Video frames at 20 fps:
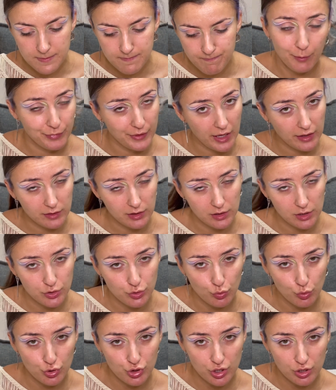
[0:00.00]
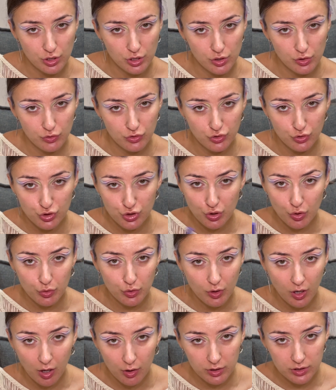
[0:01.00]
I'm not gonna torture you to show
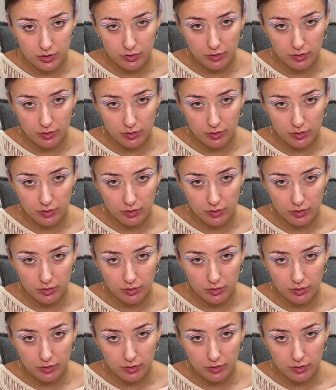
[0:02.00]
you how I do